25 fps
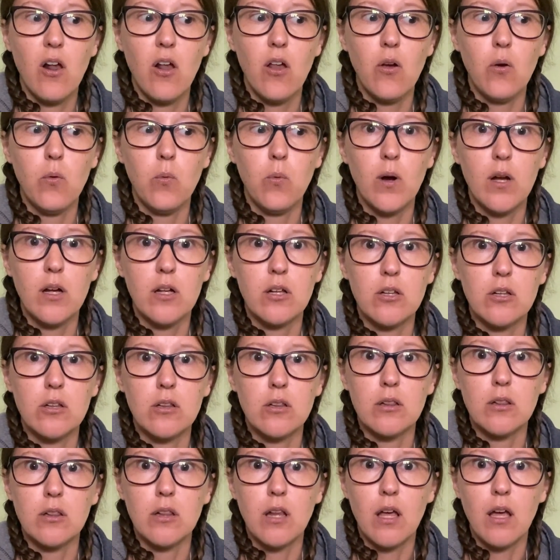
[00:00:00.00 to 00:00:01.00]

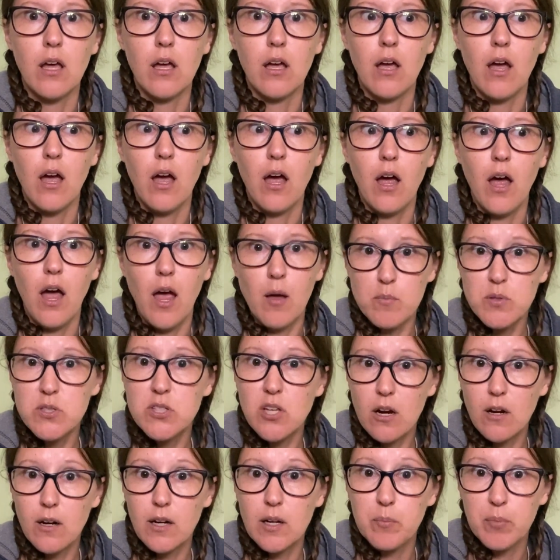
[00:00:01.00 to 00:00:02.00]
Well, I'm
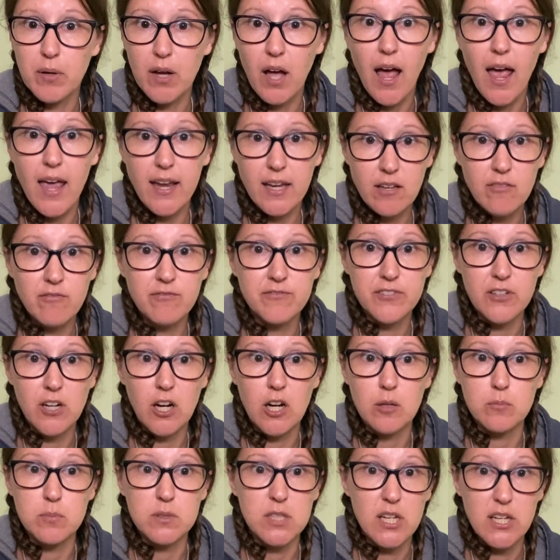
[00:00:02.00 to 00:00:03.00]
sorry, but I
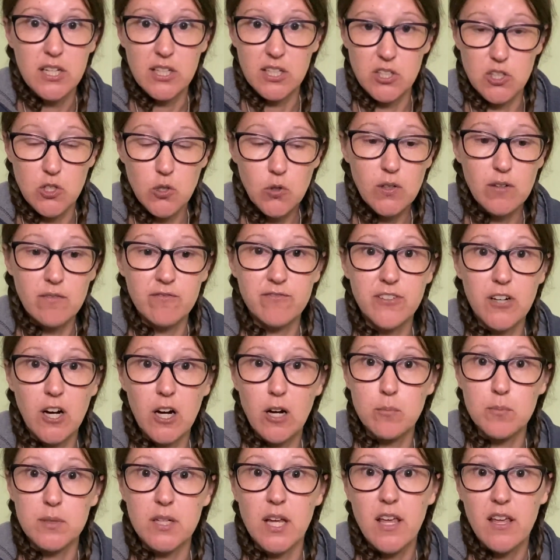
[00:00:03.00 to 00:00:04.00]
confirmed, you
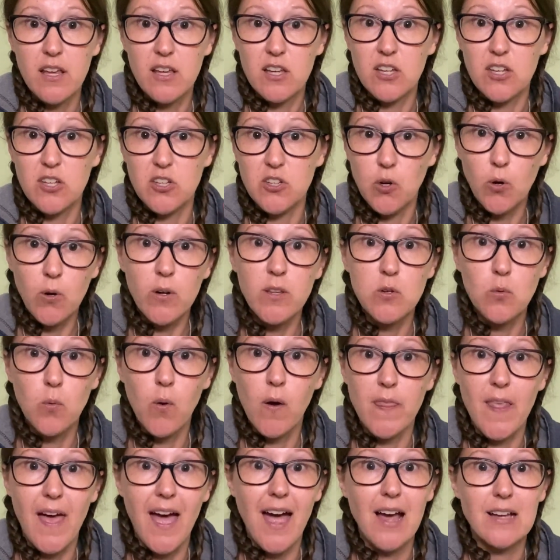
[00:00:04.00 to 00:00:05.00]
confirmed, you're the
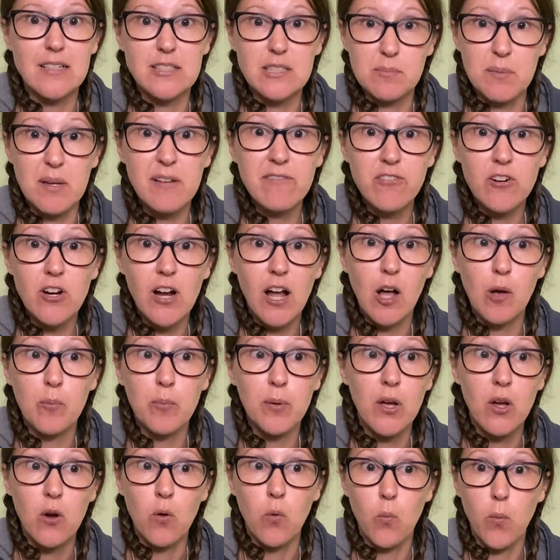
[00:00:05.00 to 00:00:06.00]
one that asked me for help.
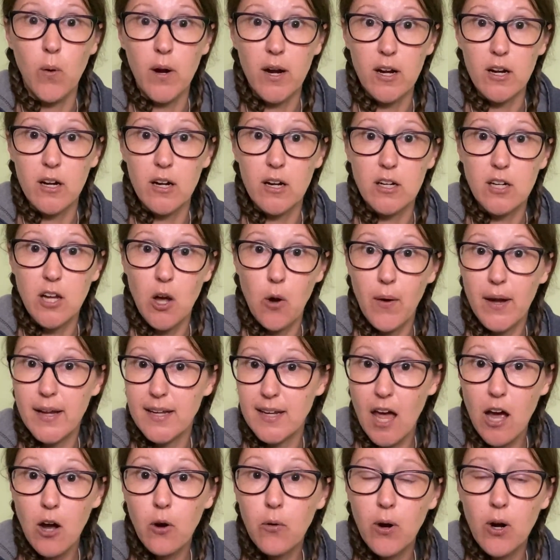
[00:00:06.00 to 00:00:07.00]
We're going
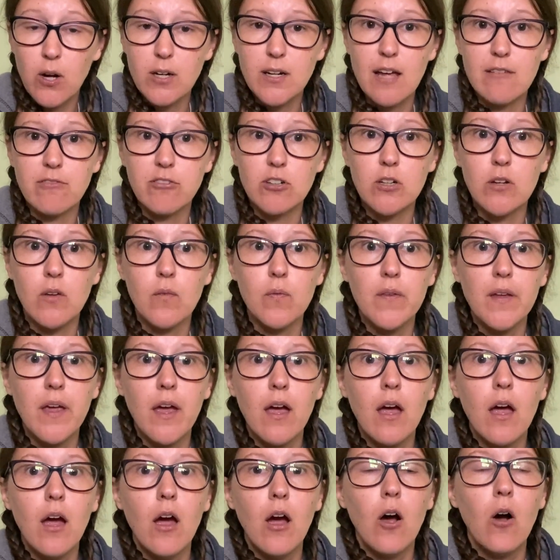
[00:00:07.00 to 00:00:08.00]
now or never.
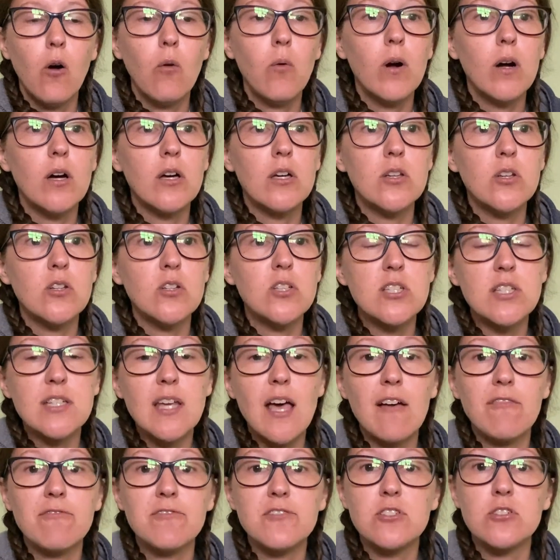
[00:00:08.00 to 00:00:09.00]
Well, you just
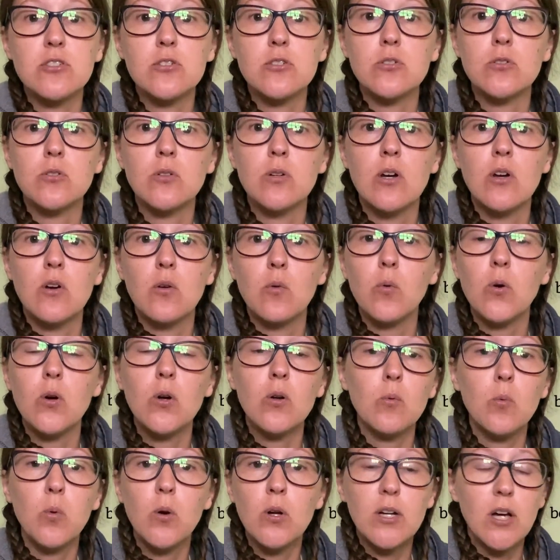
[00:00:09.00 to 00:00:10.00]
have to,
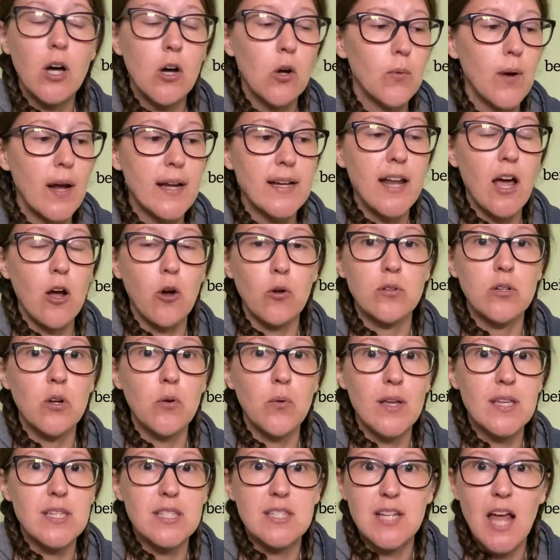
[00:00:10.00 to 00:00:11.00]
we'll go right now. No,
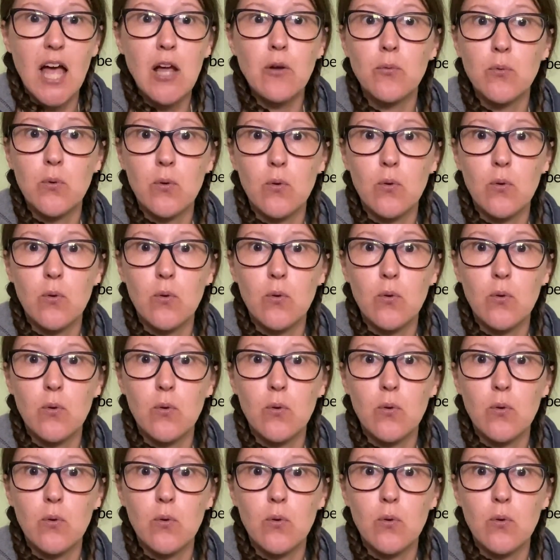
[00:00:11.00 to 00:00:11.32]
it's not.